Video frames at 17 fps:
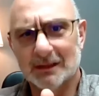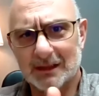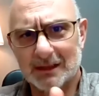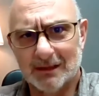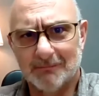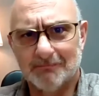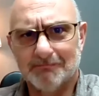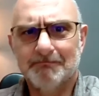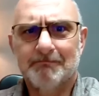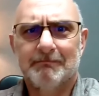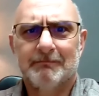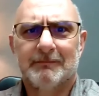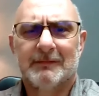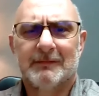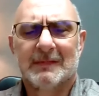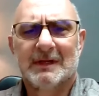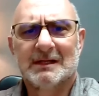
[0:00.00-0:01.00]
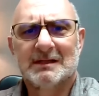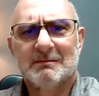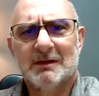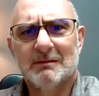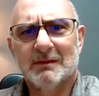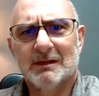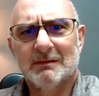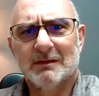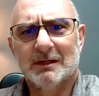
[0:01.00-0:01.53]
Yeah. That's
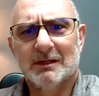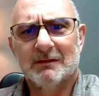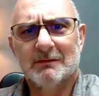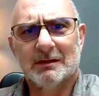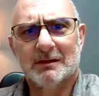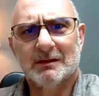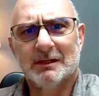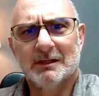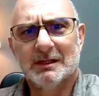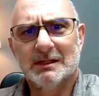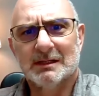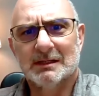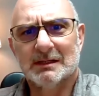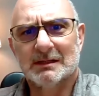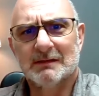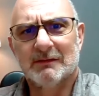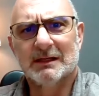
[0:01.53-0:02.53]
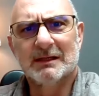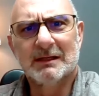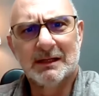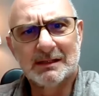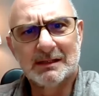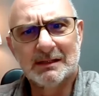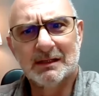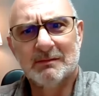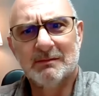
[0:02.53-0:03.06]
my memory of the Rhodesians.
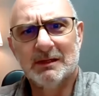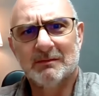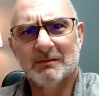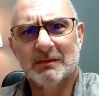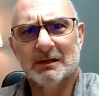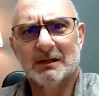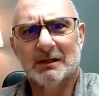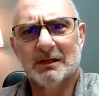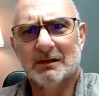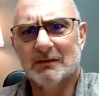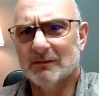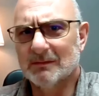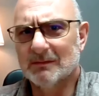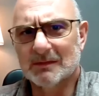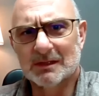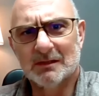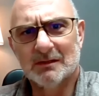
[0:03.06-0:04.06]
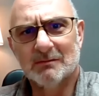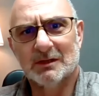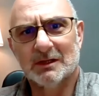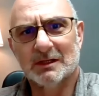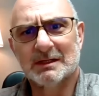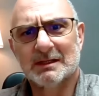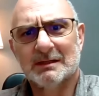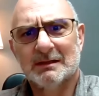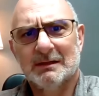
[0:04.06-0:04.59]
Fantastic people. I owe him so
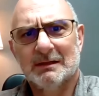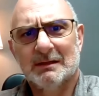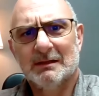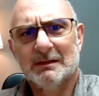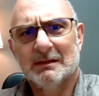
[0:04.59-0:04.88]
much.